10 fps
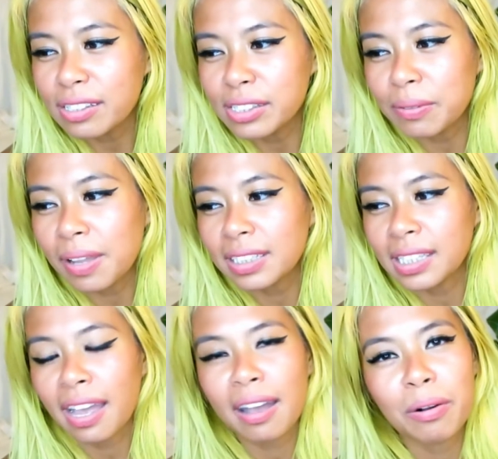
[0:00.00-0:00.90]
So
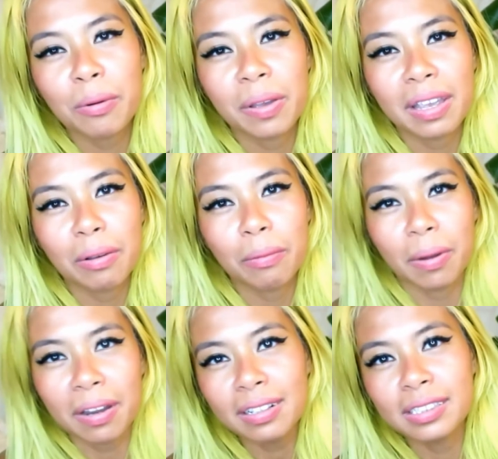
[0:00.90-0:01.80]
that's how it
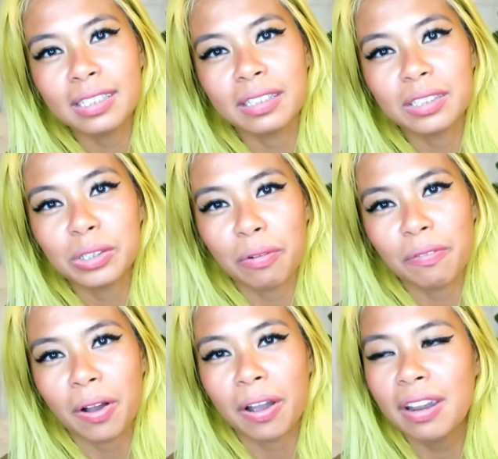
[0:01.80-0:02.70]
works so
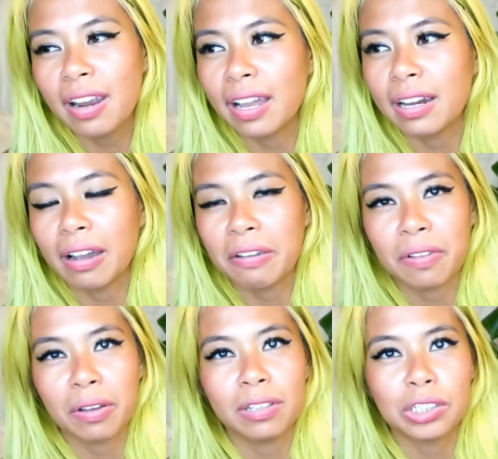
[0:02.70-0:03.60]
far, and I
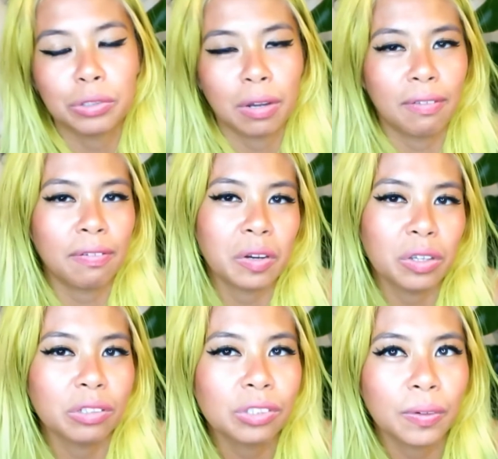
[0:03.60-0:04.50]
found this trick very
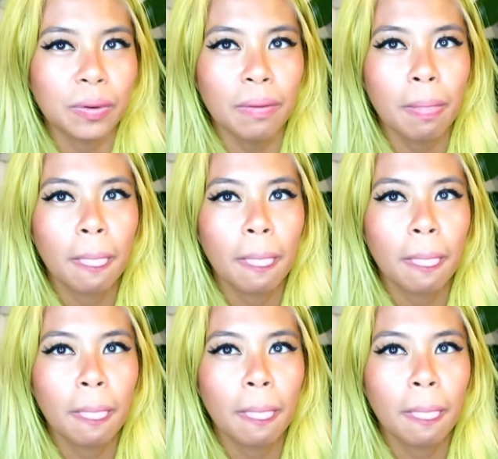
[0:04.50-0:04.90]
useful.